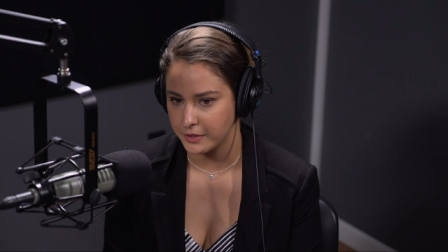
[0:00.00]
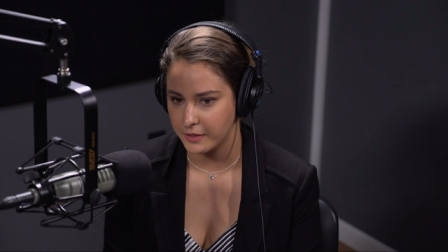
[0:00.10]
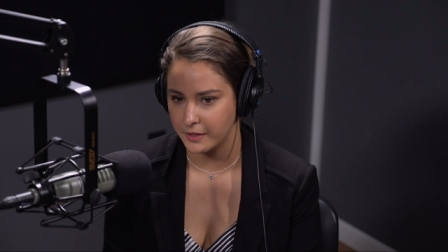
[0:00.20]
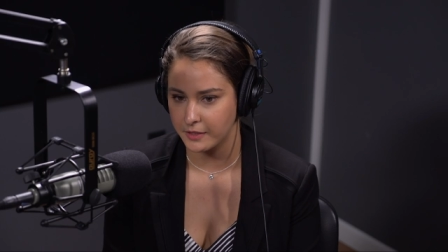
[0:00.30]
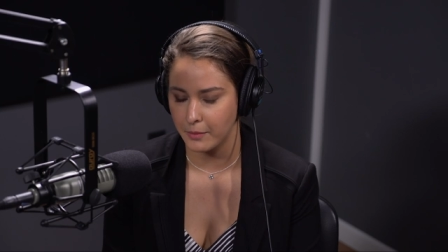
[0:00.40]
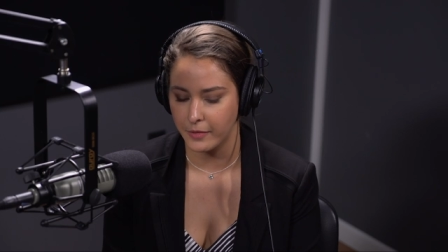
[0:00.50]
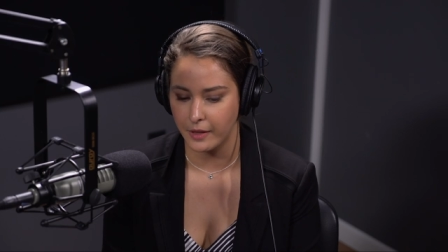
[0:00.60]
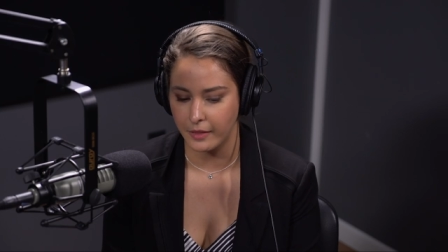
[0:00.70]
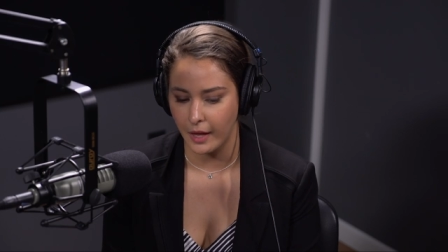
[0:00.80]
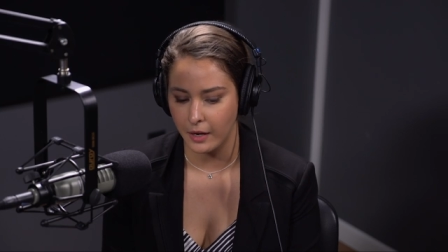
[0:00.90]
Is this
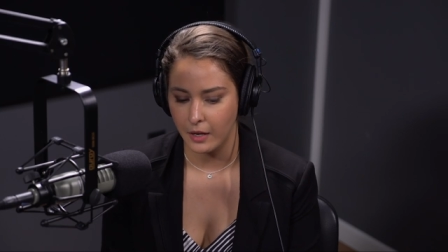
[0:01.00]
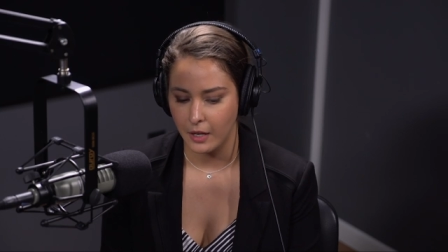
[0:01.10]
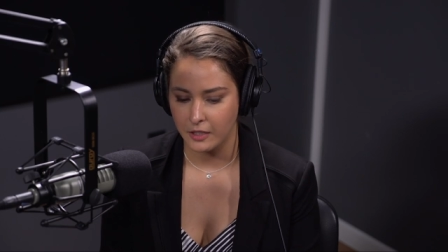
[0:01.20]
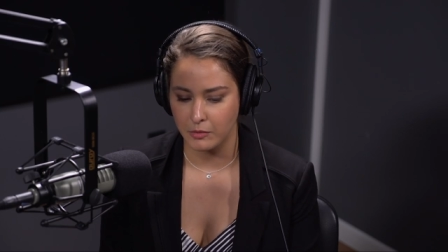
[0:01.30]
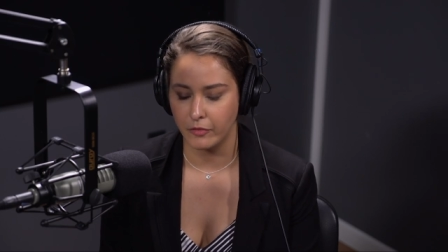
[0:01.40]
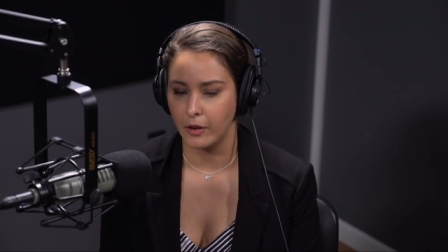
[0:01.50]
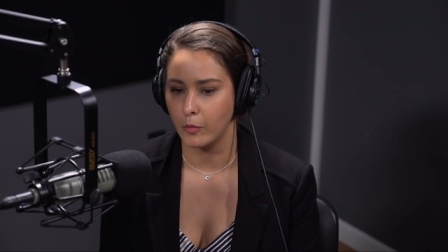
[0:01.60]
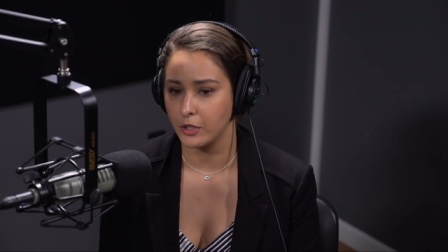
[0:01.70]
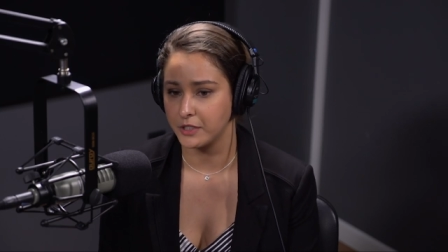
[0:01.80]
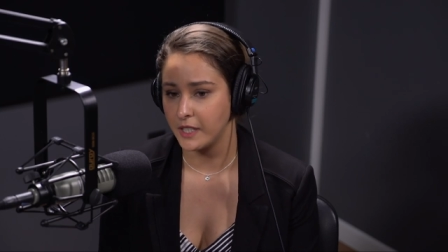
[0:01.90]
something that some of our
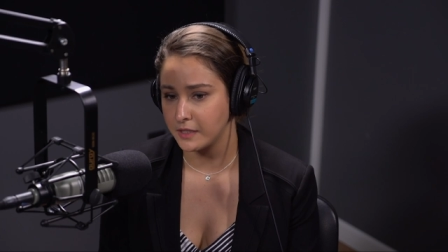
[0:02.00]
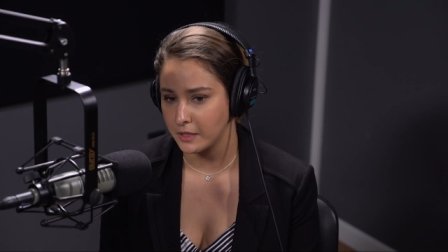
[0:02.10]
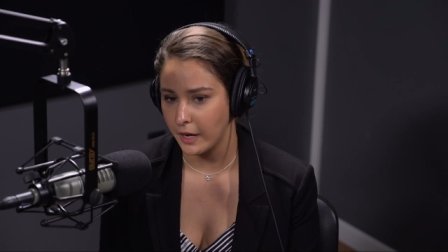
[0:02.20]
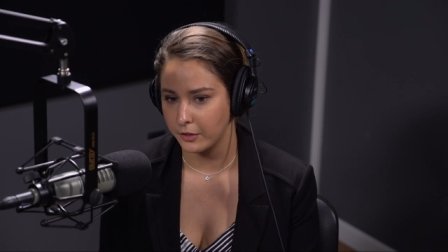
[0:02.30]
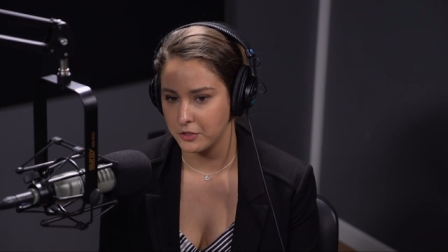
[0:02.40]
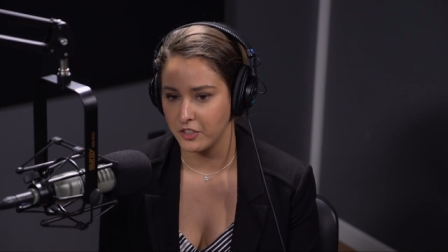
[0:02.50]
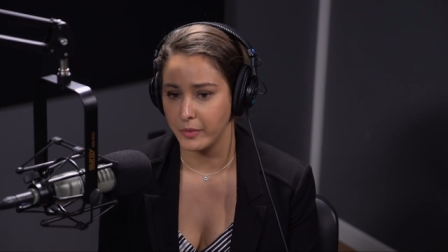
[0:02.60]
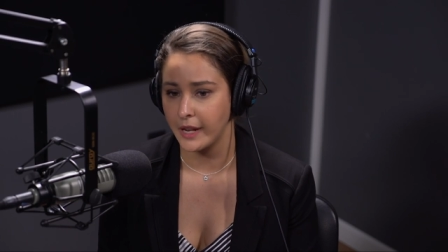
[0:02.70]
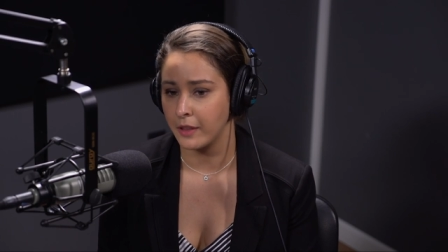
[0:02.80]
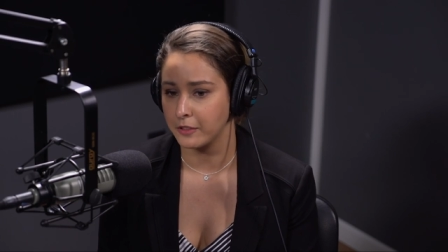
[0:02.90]
more seasoned doctors have
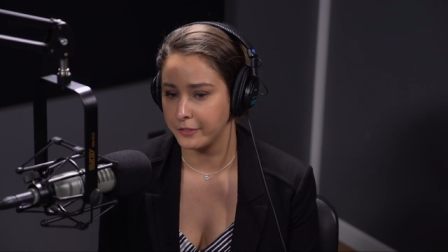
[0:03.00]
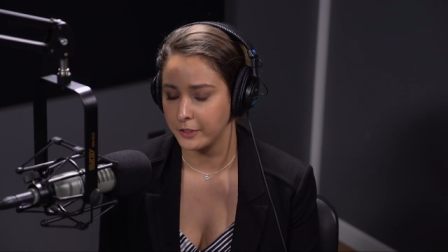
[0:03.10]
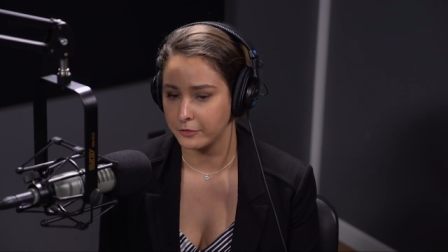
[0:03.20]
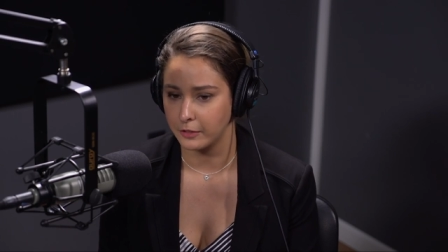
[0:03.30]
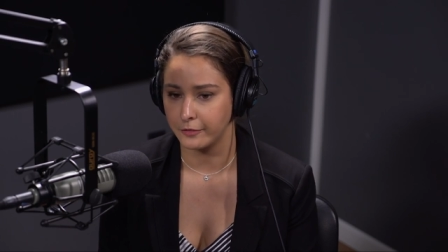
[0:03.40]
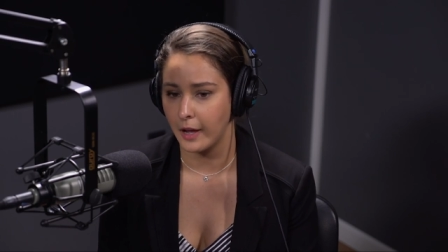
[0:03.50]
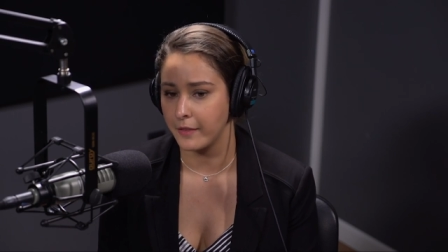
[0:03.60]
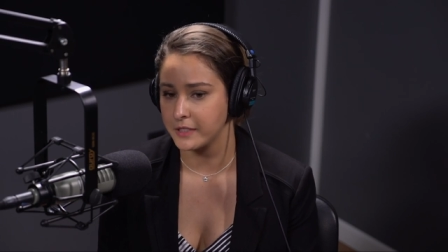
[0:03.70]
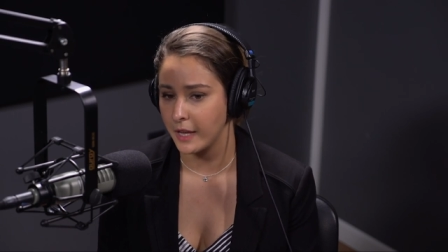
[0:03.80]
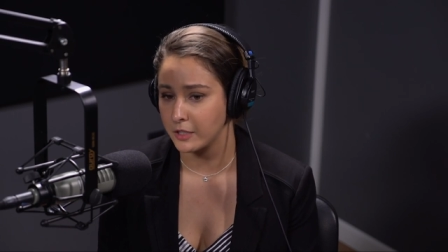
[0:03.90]
been out in the field for
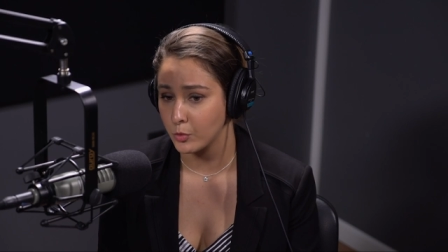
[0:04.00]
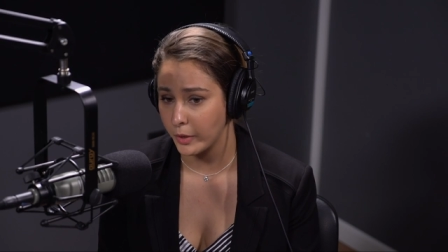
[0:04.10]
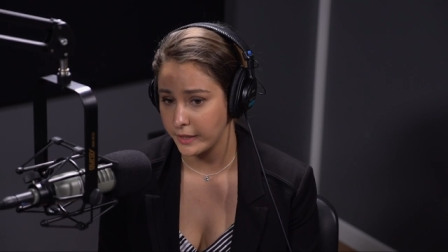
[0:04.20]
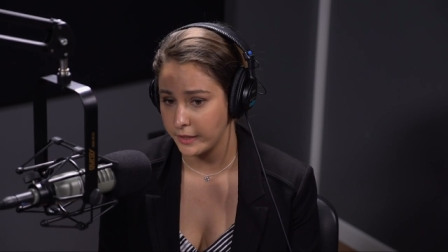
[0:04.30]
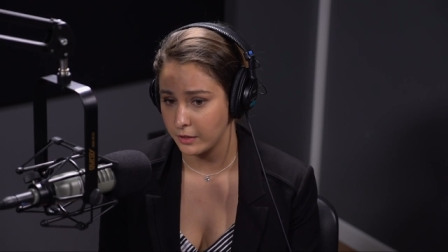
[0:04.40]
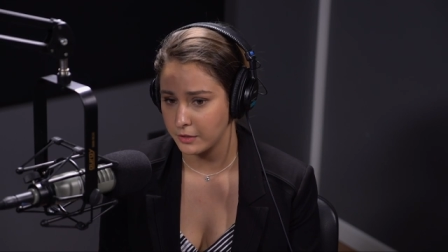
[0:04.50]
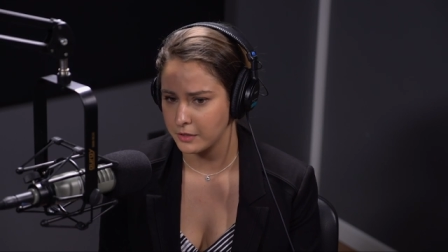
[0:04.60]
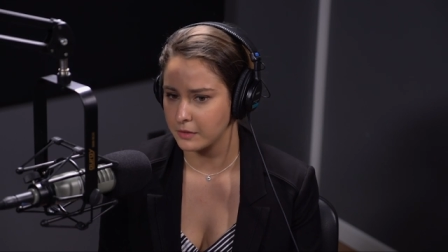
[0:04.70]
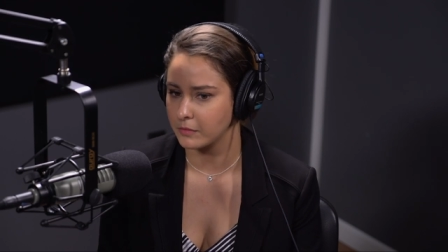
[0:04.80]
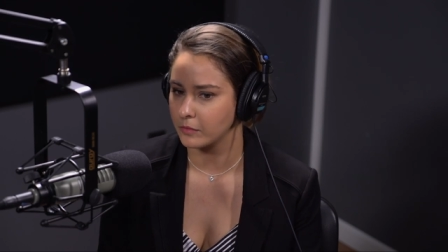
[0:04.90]
5, 10, 20
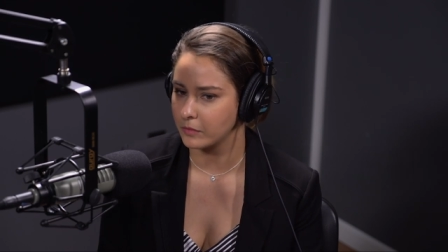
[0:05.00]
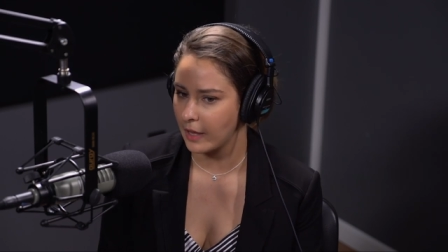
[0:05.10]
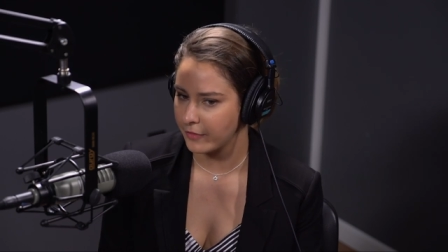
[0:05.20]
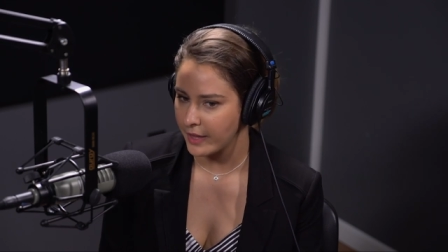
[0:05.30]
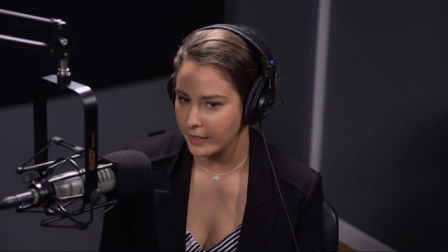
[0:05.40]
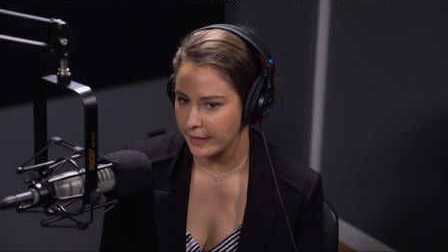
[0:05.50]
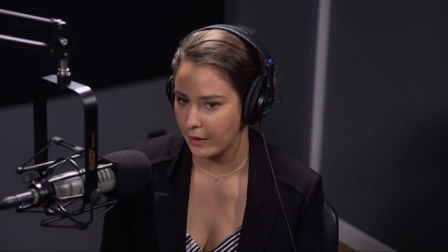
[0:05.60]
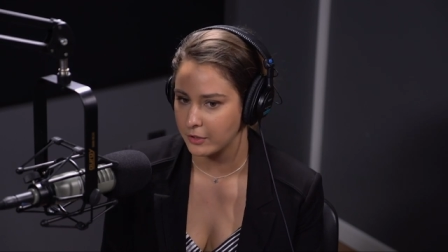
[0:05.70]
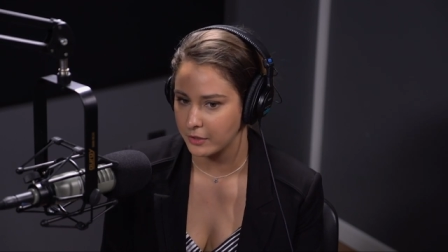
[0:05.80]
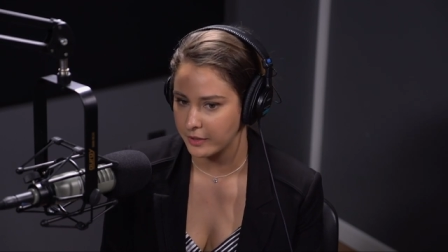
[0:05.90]
years? Have they
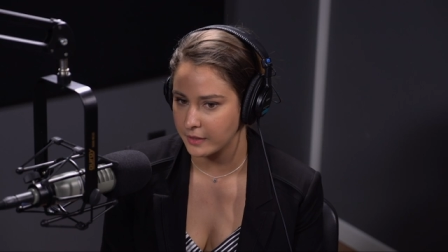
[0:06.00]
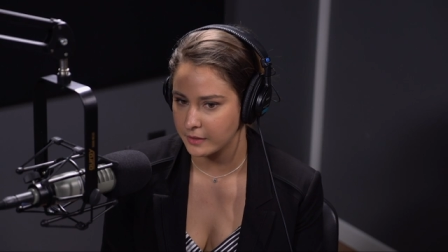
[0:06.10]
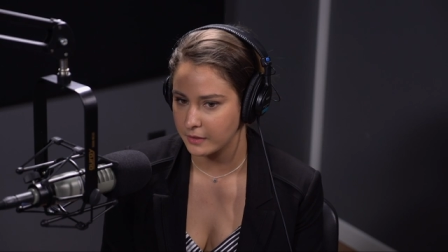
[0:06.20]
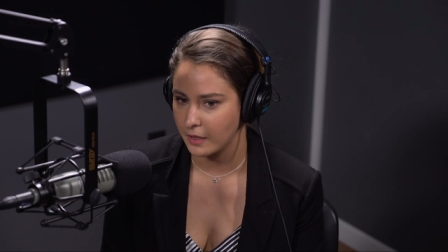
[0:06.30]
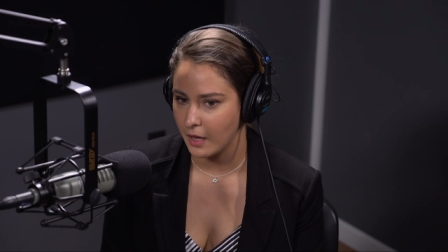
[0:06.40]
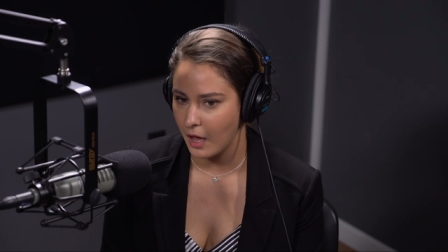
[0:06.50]
encountered this?